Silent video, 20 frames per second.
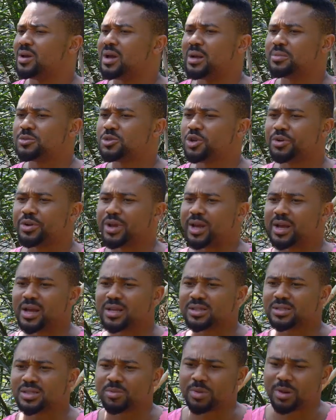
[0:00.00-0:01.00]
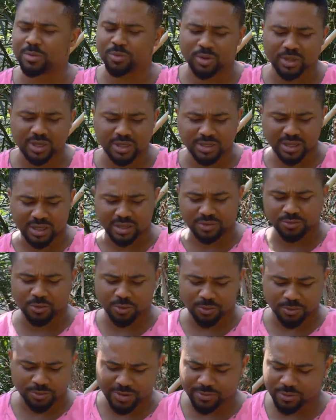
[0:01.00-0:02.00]
I'm sorry, I can't sell my mother's land
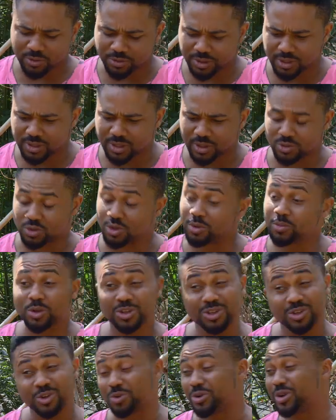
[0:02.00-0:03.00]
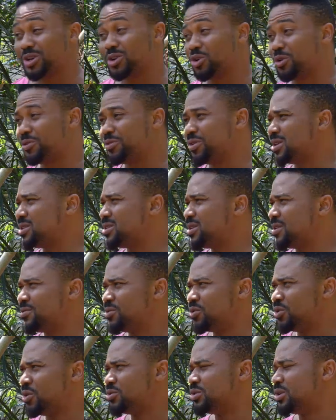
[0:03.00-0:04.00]
for 500,000. Somebody already offered
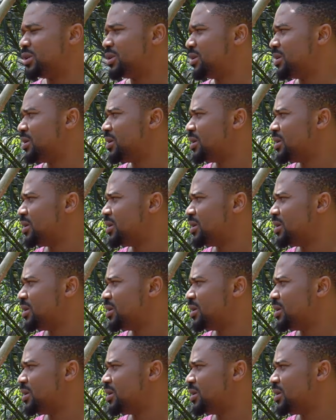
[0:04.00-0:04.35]
700.